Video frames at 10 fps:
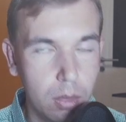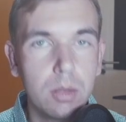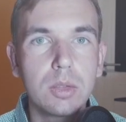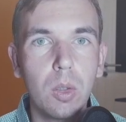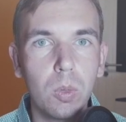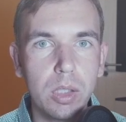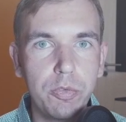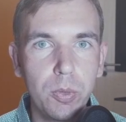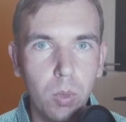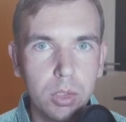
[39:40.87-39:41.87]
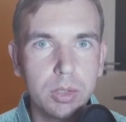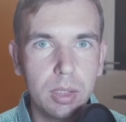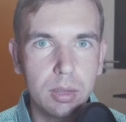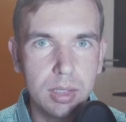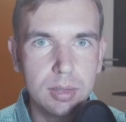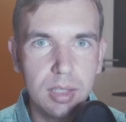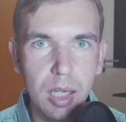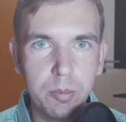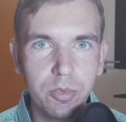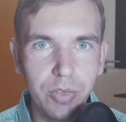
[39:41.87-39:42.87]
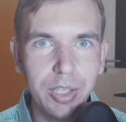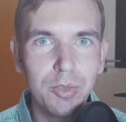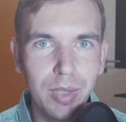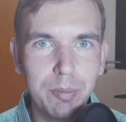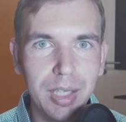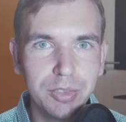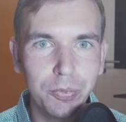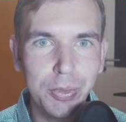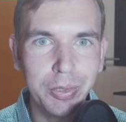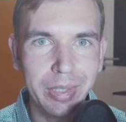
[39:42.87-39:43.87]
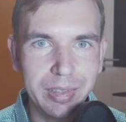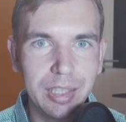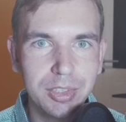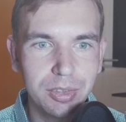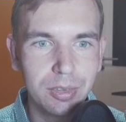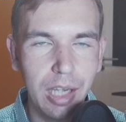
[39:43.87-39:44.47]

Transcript: So if you watched till this time, thank you very much for your attention.